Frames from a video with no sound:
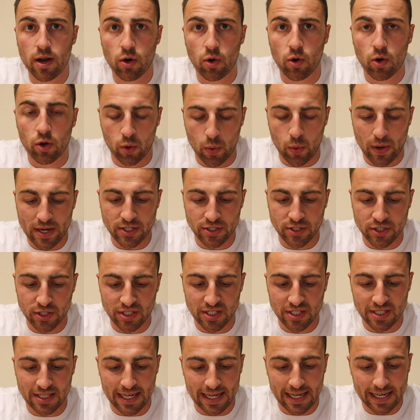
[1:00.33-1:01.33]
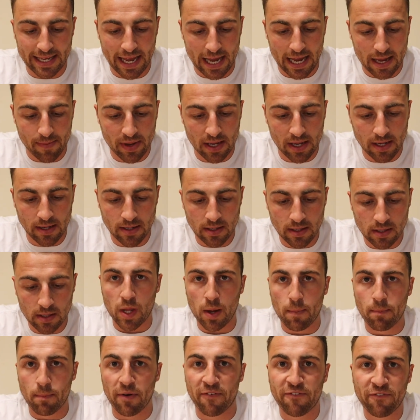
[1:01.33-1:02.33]
a lot of questions that came in.
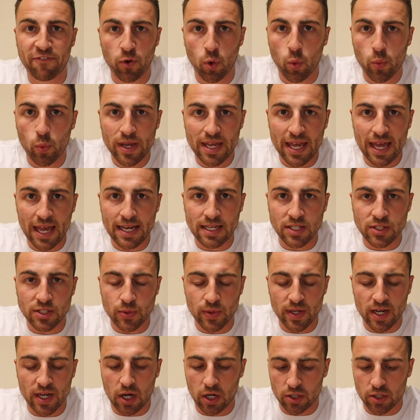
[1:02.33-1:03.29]
Before we get into it,